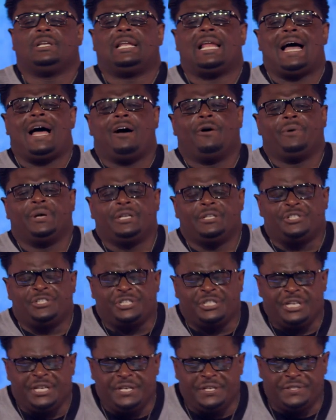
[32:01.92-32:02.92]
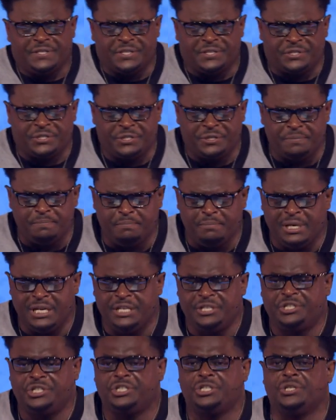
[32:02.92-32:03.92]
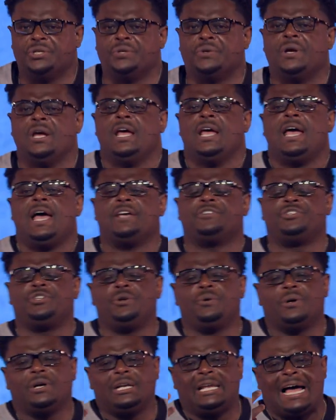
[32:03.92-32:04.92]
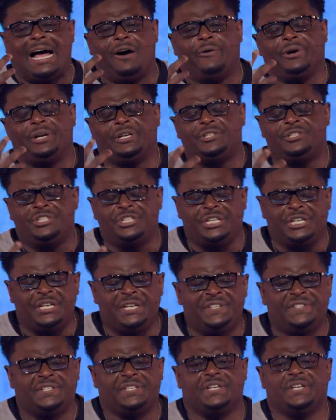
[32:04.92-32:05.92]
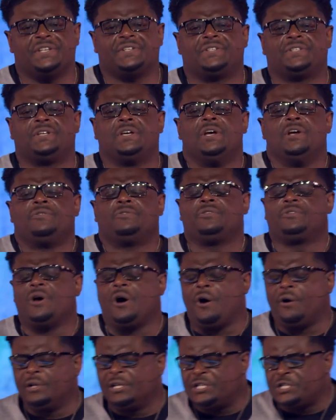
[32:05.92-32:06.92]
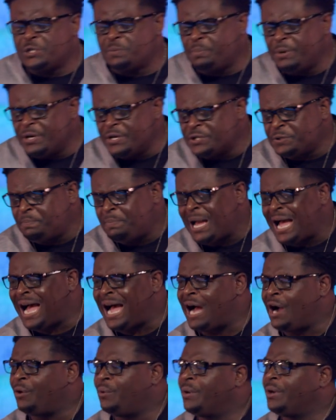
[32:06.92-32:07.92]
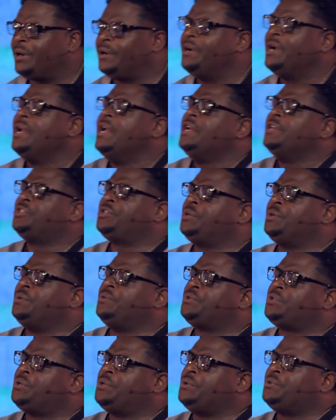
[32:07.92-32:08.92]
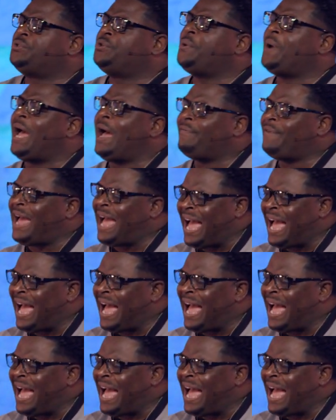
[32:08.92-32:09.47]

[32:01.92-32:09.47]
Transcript: allowing Jesus to meet you, as you're allowing Jesus through the Holy Spirit's power to have